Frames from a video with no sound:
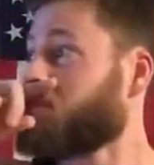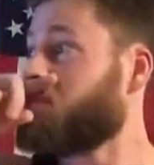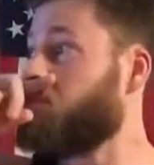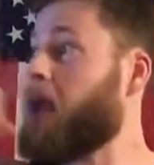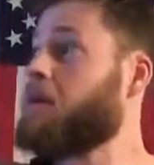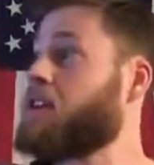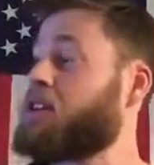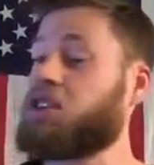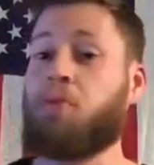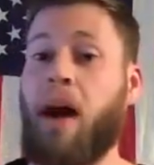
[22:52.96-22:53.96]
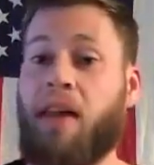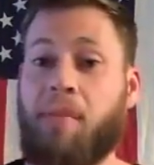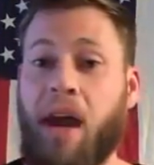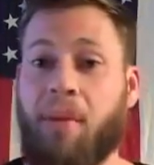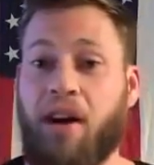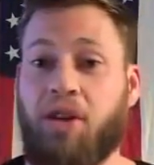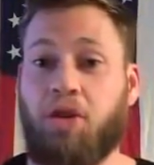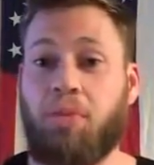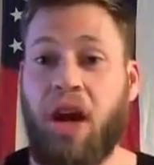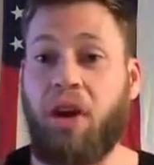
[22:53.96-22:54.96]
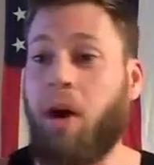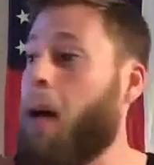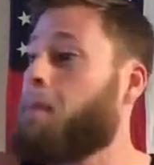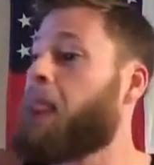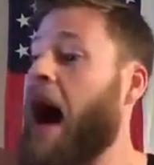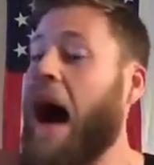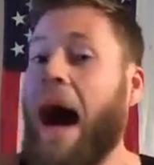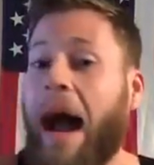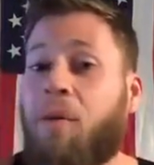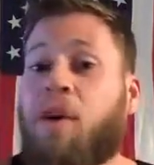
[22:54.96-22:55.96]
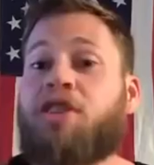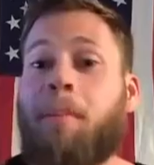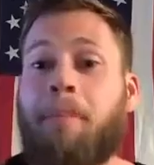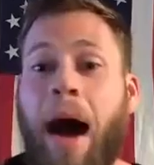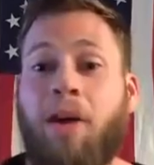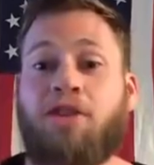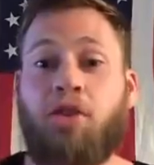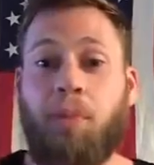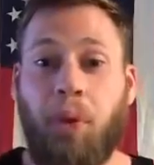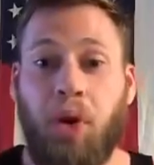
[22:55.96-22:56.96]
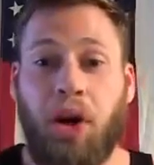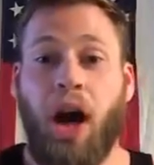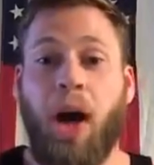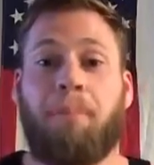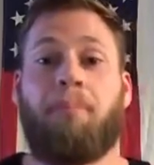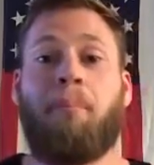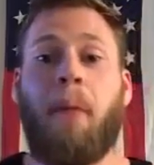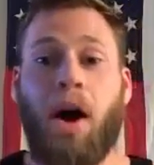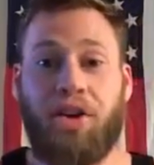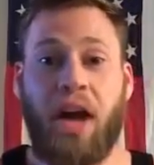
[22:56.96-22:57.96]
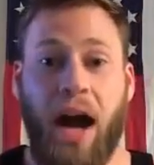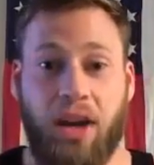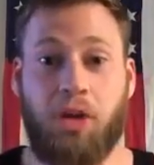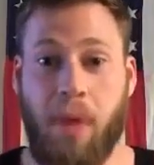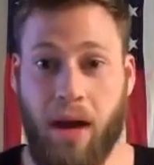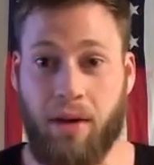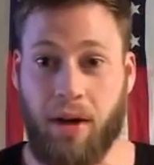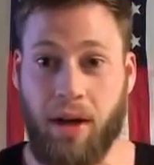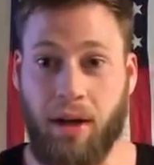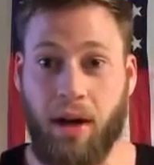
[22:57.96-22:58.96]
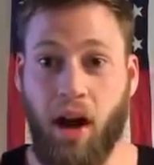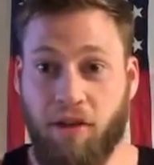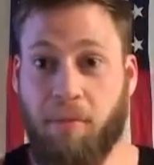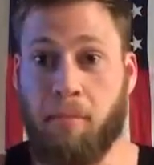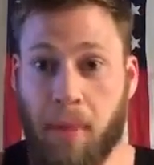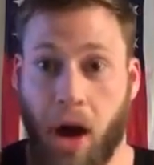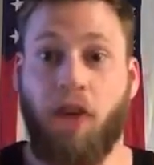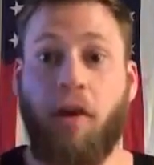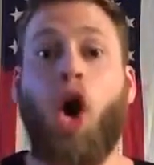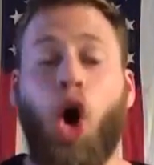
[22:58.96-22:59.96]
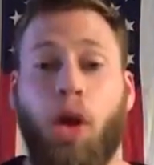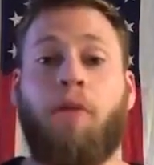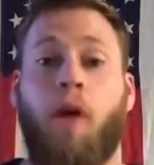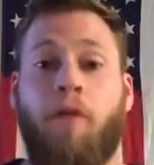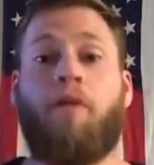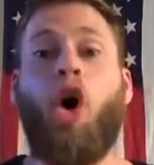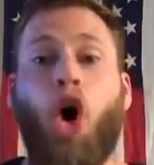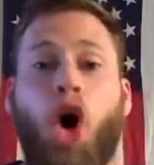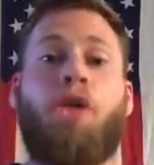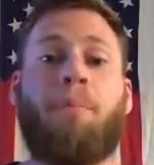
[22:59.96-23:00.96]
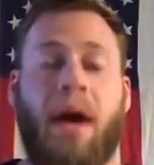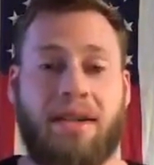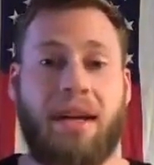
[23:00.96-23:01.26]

maybe this is why they banned my YouTube channel. I was about to put up a documentary of me, of all the best